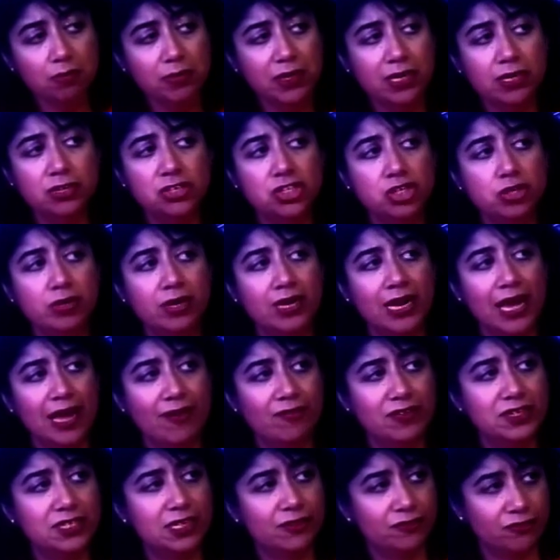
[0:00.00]
because you can
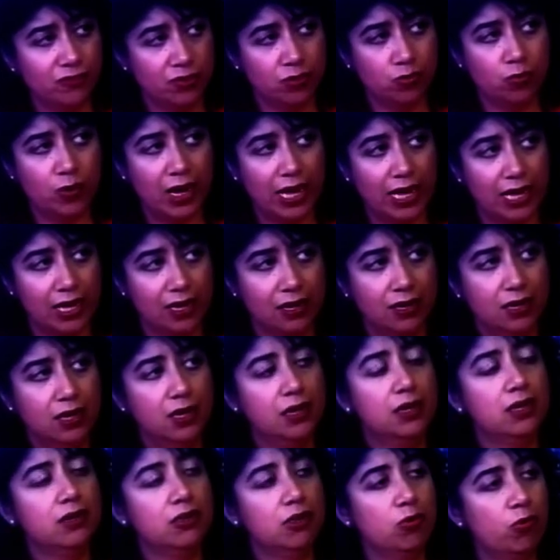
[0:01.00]
have a different way.
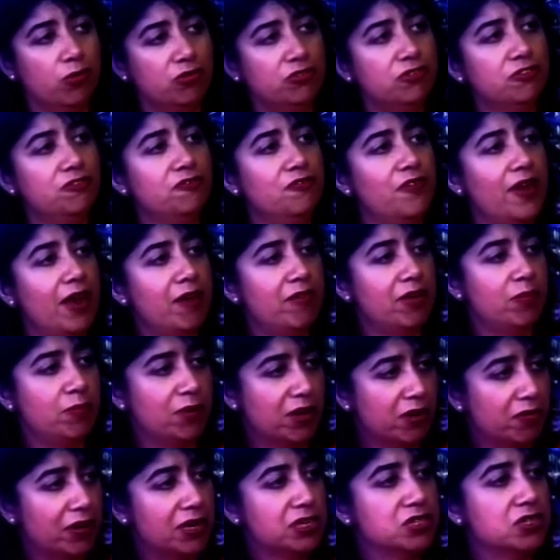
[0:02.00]
You want a fair
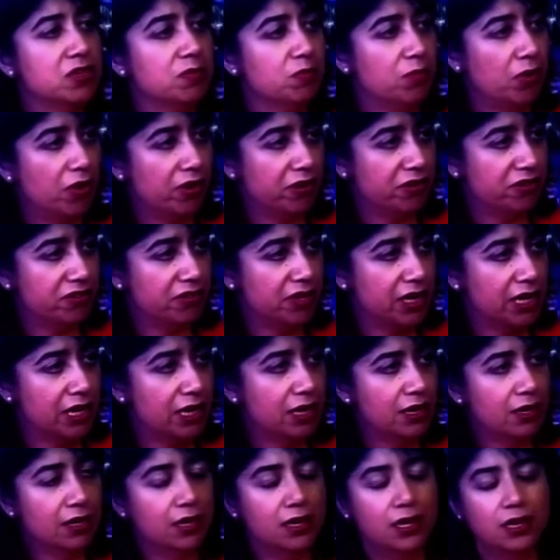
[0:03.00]
immigration
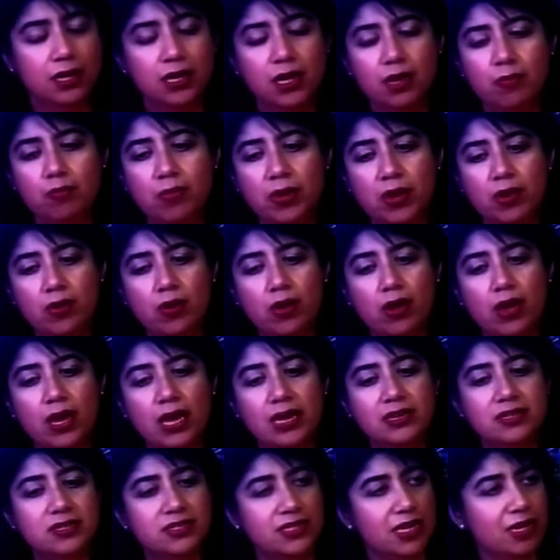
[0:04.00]
policy. Mm but
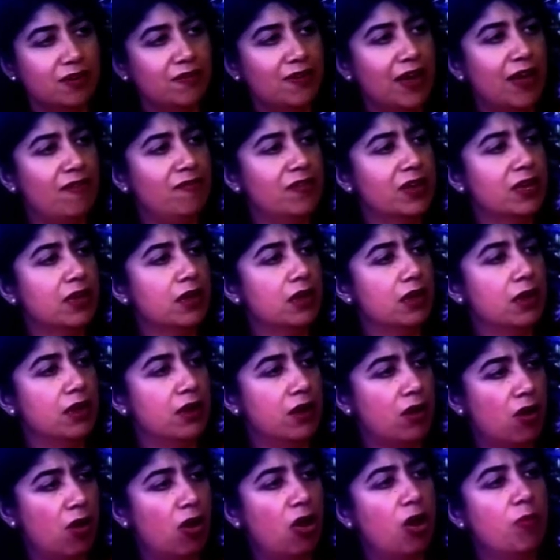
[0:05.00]
instead of having a,
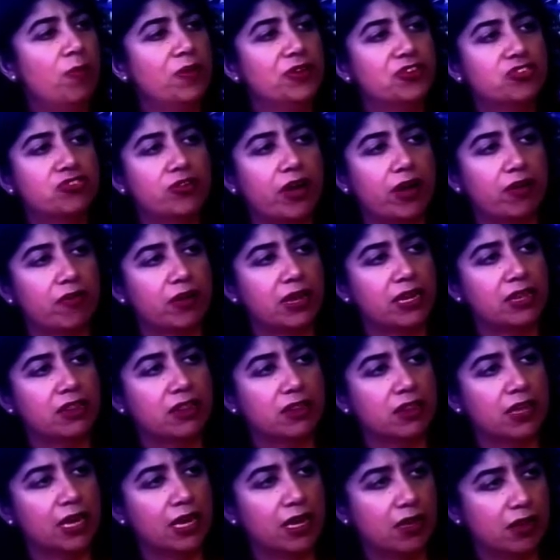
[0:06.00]
an arbitrary
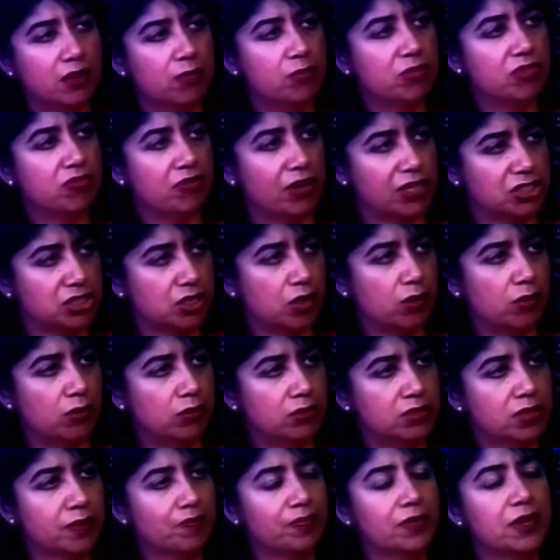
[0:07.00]
income
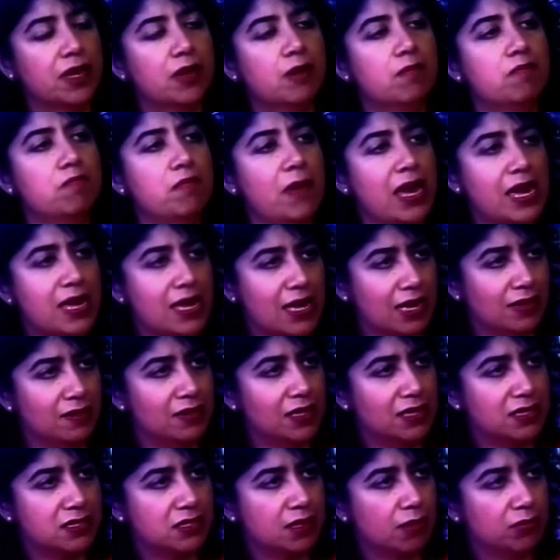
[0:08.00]
threshold, making
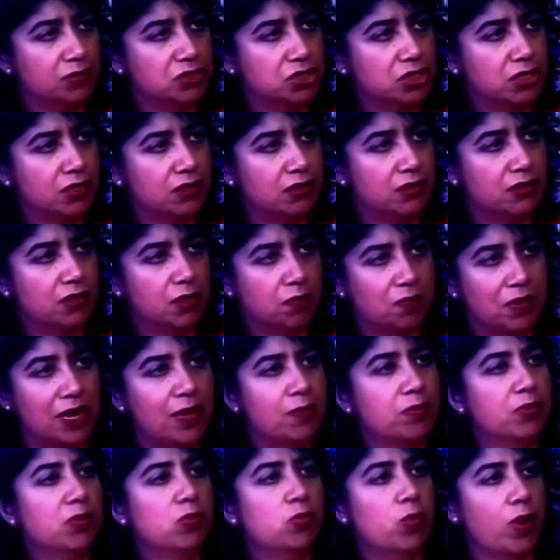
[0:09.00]
the assumption that
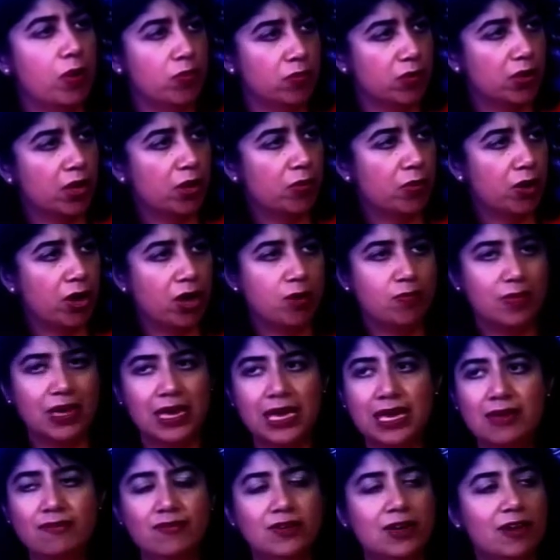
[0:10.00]
people won't go home, hmm.
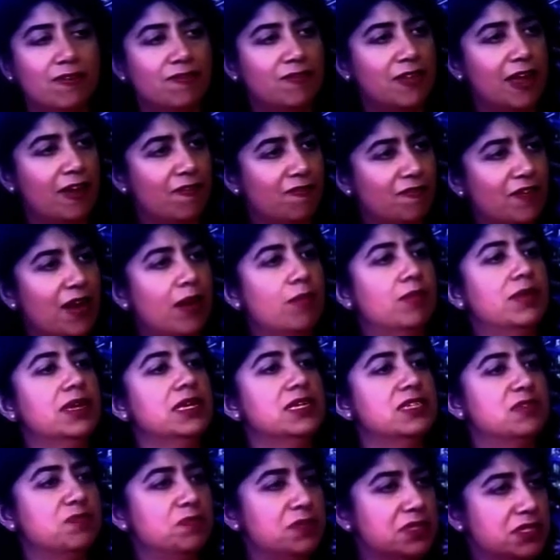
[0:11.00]
even if their
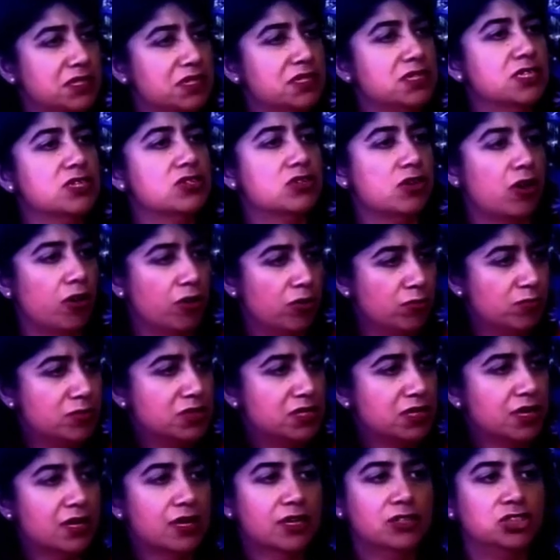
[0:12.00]
families, businesses,
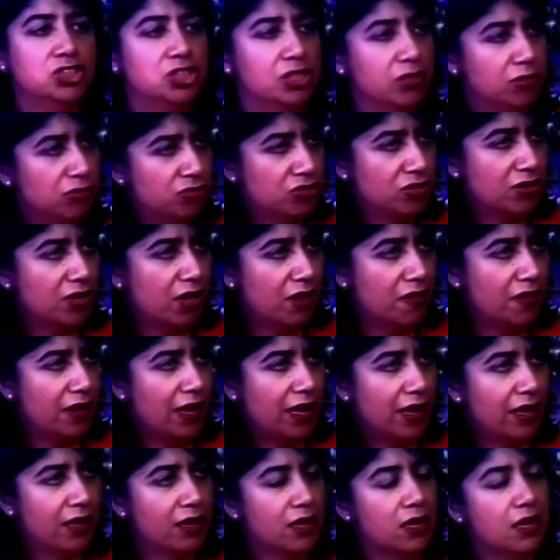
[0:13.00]
homes, children are
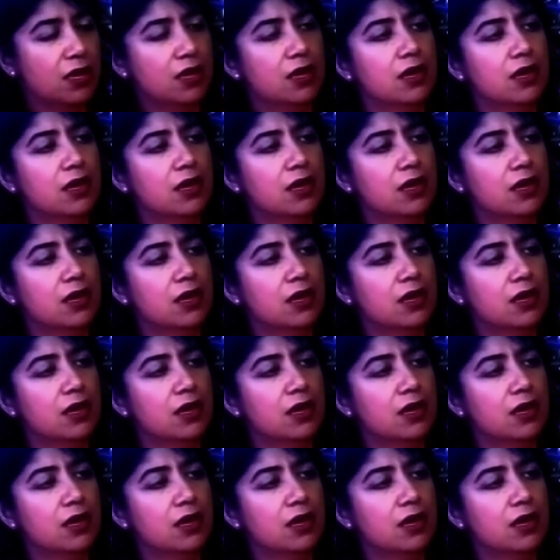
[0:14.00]
there,